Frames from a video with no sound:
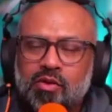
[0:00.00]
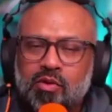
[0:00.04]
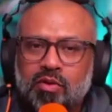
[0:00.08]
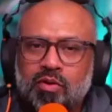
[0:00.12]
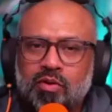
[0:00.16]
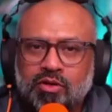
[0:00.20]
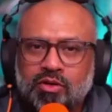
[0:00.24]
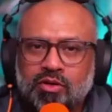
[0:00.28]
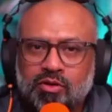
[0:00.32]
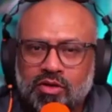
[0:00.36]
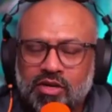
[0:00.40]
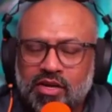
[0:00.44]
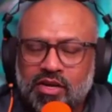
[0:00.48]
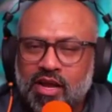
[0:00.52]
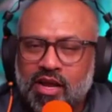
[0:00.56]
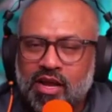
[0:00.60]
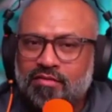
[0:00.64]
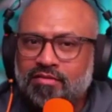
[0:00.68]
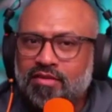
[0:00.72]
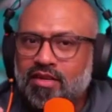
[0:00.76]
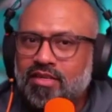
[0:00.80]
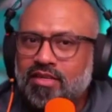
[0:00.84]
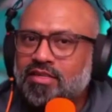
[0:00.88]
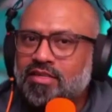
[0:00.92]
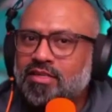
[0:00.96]
You should
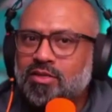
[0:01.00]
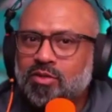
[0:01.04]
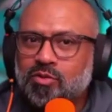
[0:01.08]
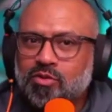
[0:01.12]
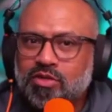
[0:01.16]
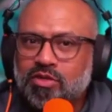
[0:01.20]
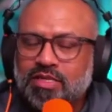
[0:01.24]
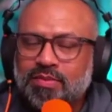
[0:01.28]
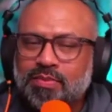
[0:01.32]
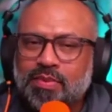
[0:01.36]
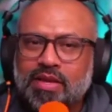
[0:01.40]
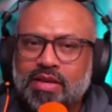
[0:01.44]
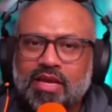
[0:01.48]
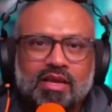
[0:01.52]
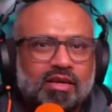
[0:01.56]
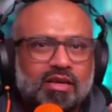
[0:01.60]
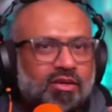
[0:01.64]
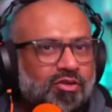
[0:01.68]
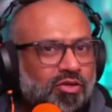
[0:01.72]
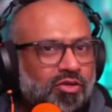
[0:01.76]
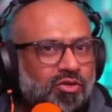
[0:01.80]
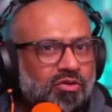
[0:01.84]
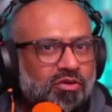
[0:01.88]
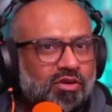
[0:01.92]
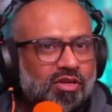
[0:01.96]
never listen to a
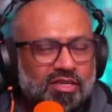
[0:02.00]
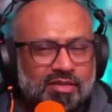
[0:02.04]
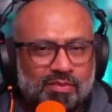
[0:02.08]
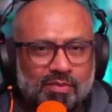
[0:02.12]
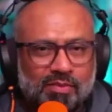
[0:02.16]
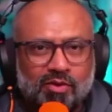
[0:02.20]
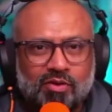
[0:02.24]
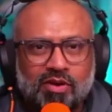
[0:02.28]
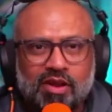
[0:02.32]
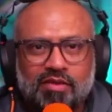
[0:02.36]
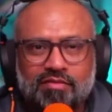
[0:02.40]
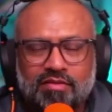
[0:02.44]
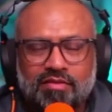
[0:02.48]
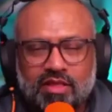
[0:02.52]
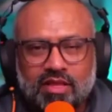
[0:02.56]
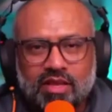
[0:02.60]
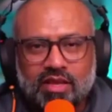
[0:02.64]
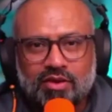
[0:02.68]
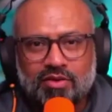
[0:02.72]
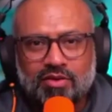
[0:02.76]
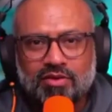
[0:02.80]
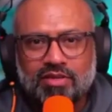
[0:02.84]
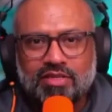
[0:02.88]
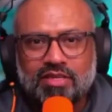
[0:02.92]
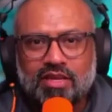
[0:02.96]
speaker. You should explore
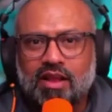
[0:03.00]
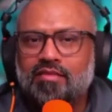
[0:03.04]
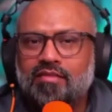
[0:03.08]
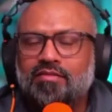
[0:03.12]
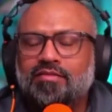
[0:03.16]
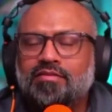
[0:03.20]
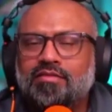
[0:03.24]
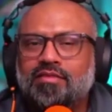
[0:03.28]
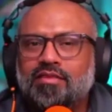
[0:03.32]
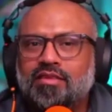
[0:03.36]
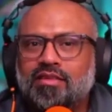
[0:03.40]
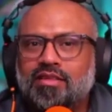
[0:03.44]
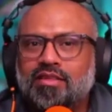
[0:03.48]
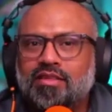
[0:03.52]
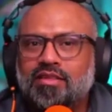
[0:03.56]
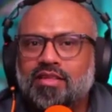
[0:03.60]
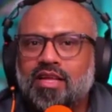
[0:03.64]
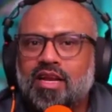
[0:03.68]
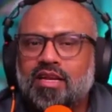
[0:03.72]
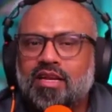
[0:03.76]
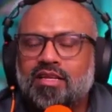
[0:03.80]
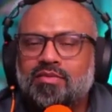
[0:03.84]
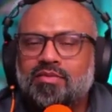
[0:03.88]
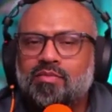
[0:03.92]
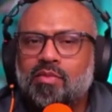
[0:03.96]
everything yourself.
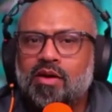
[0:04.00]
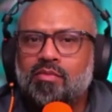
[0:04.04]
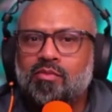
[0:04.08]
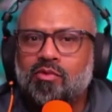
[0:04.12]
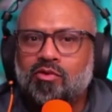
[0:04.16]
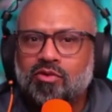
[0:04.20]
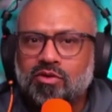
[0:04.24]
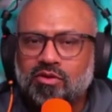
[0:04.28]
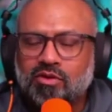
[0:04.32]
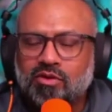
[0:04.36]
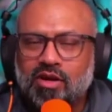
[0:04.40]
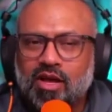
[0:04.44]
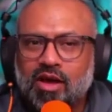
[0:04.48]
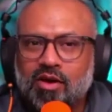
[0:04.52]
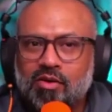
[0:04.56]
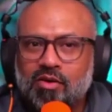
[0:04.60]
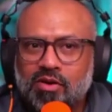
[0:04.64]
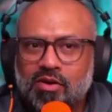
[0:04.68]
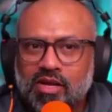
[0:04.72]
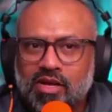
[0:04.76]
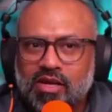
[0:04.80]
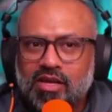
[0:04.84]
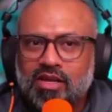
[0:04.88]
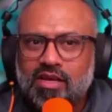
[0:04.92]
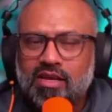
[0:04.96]
That is my motto
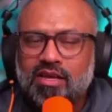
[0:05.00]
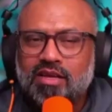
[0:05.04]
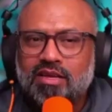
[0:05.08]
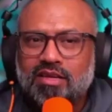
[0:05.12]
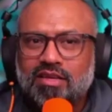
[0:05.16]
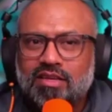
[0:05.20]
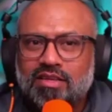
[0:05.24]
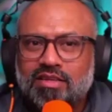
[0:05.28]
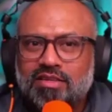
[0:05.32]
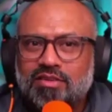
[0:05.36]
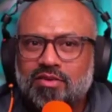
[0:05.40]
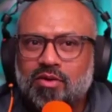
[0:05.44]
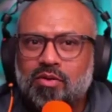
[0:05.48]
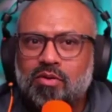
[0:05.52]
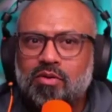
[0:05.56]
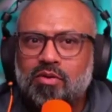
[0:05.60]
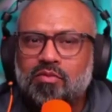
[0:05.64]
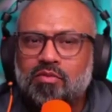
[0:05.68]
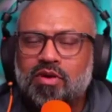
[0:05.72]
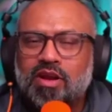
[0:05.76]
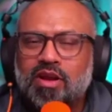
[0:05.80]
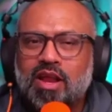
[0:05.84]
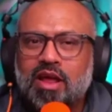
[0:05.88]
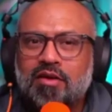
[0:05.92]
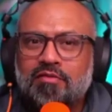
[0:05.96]
now. So
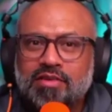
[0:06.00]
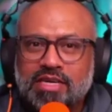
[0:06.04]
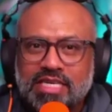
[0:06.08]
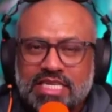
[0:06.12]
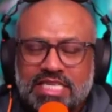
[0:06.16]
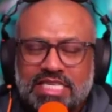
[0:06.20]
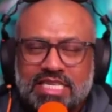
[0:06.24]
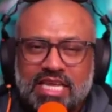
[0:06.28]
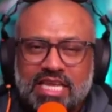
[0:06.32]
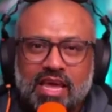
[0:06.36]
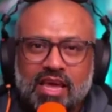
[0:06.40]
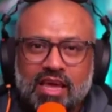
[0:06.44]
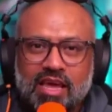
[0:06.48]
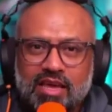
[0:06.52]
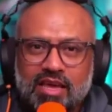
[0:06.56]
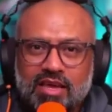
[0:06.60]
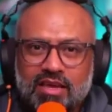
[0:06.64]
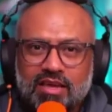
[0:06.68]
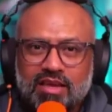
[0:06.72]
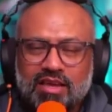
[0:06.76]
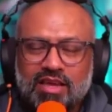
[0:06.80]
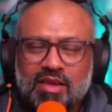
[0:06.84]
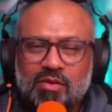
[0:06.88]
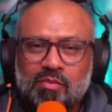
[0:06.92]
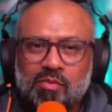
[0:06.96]
whatever I say,
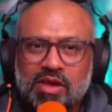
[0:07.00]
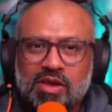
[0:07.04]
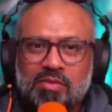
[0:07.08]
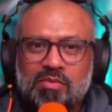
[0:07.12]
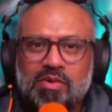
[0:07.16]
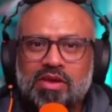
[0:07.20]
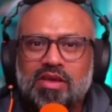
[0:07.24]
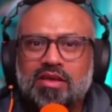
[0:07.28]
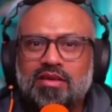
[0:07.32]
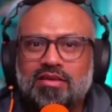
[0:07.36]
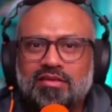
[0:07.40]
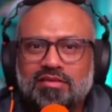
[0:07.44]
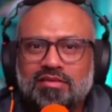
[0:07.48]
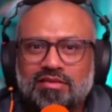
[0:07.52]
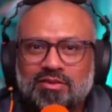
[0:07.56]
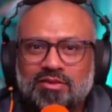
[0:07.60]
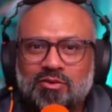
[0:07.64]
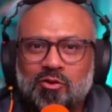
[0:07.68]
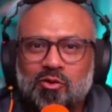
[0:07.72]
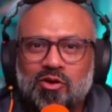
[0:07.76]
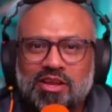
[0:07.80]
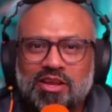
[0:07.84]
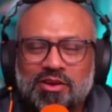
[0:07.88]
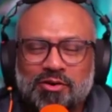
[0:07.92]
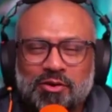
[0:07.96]
it may be
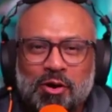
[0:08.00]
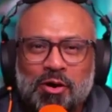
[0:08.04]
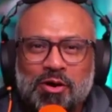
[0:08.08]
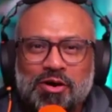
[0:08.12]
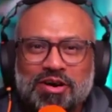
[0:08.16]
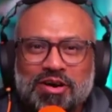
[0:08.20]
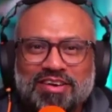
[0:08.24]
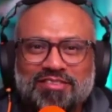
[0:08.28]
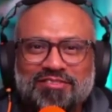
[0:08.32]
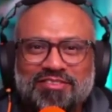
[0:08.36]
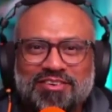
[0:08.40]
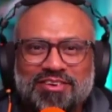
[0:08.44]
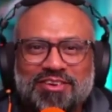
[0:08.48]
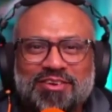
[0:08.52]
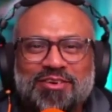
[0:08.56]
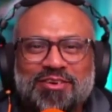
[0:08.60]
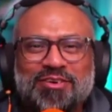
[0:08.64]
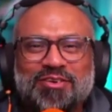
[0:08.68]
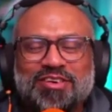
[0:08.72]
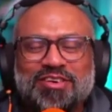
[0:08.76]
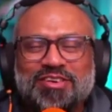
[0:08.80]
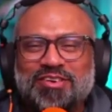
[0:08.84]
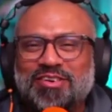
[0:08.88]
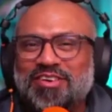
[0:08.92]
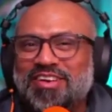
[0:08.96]
totally wrong for you,
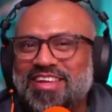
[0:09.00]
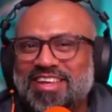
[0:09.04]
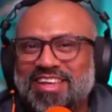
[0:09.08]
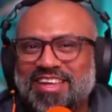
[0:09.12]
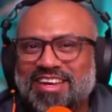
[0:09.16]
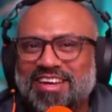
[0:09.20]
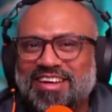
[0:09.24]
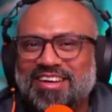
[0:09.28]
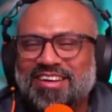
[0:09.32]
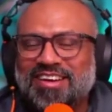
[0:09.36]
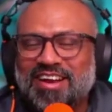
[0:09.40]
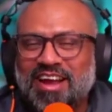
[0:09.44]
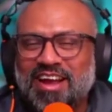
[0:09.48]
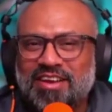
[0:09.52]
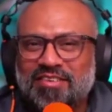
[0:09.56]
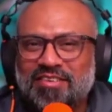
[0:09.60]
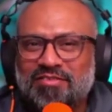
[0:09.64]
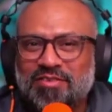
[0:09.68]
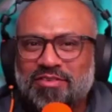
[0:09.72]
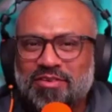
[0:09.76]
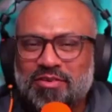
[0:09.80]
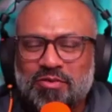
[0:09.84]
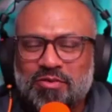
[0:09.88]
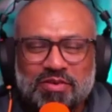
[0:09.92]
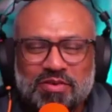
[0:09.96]
totally
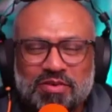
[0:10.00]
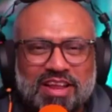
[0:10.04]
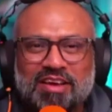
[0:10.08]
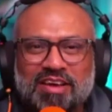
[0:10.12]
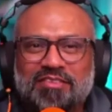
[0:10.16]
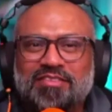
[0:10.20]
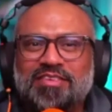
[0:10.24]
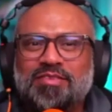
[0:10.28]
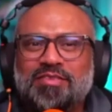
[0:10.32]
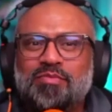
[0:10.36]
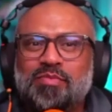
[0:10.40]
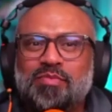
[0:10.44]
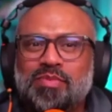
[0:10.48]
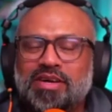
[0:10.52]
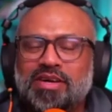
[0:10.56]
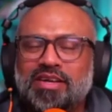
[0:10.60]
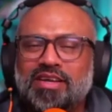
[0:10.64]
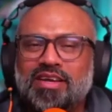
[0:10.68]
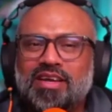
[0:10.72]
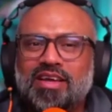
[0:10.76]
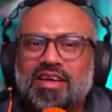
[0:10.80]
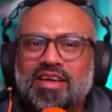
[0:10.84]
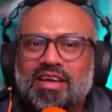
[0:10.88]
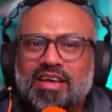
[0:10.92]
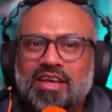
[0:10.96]
right for you, whatever,
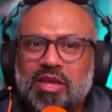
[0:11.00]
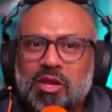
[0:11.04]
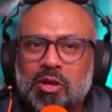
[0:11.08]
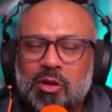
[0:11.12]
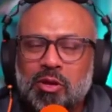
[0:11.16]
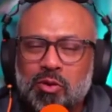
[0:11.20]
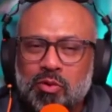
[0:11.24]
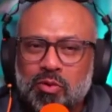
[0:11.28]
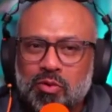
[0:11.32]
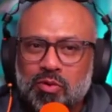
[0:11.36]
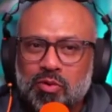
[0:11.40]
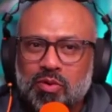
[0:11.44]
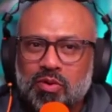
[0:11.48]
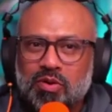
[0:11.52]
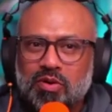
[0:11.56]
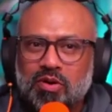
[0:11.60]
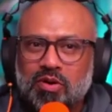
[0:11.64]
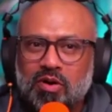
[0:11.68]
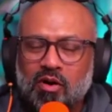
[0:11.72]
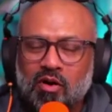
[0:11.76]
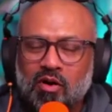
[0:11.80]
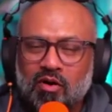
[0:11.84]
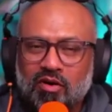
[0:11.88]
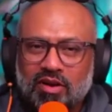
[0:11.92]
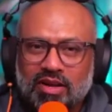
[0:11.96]
but you
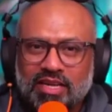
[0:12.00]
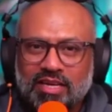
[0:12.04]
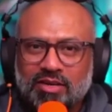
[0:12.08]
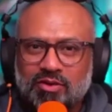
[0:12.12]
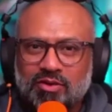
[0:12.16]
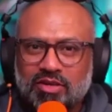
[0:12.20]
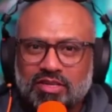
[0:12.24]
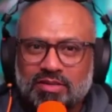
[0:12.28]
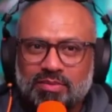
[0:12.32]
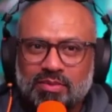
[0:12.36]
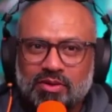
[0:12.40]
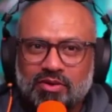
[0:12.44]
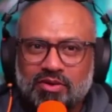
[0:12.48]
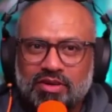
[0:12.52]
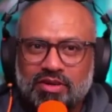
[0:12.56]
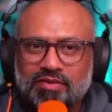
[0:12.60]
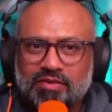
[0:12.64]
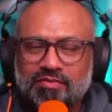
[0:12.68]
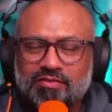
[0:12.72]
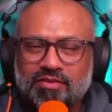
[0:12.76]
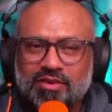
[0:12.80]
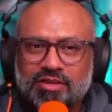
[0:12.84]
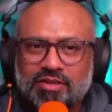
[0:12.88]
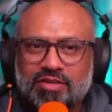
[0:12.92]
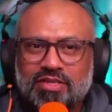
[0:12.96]
all need to explore
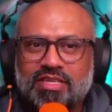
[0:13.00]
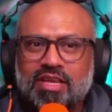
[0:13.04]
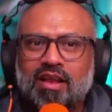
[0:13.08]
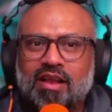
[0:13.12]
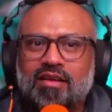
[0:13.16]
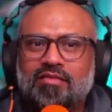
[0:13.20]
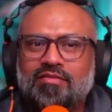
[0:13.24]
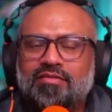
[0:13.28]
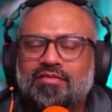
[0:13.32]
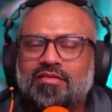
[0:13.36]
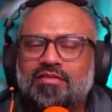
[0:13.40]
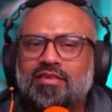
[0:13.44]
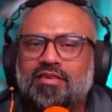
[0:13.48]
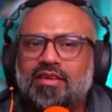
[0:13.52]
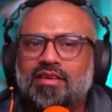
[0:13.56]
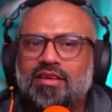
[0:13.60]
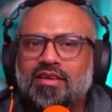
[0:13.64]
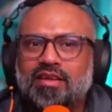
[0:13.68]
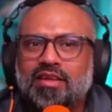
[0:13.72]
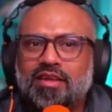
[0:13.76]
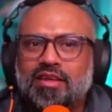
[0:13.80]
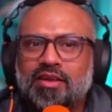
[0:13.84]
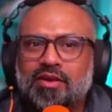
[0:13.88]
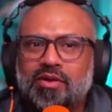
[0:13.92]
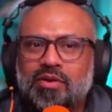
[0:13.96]
it for yourself.
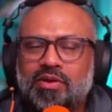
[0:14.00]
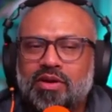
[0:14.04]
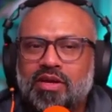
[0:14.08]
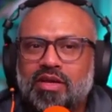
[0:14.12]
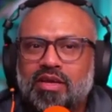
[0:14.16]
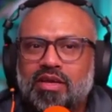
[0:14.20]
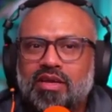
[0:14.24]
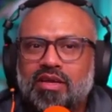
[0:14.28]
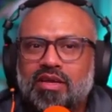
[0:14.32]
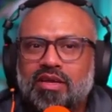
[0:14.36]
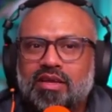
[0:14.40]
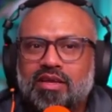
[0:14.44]
you know,